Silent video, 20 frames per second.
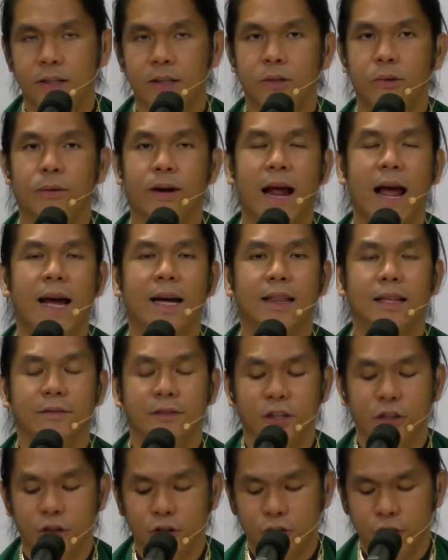You are active
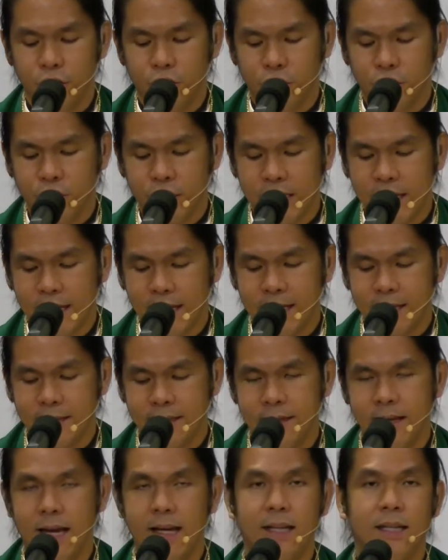in church,
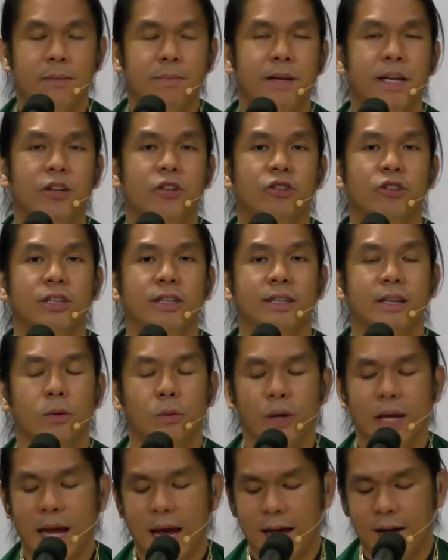yes, and in the ministries that
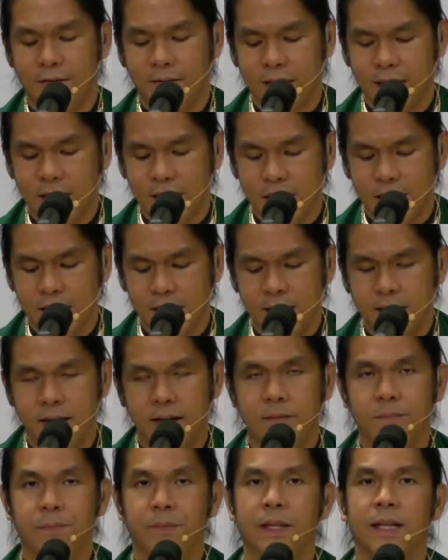we have here.
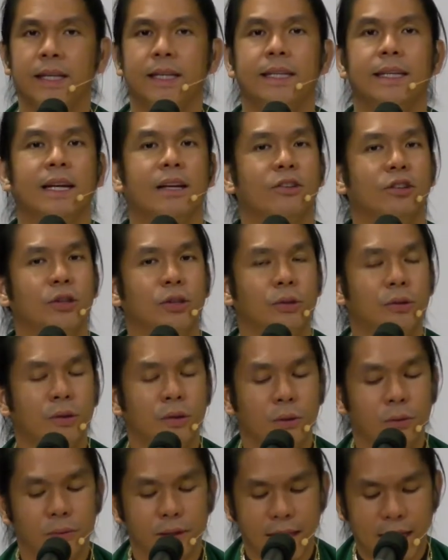Yes, you
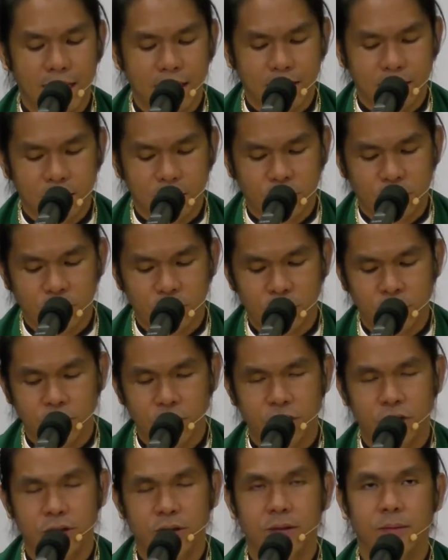donate to the
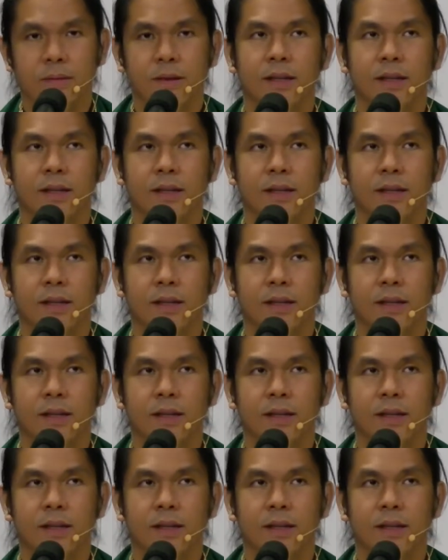church.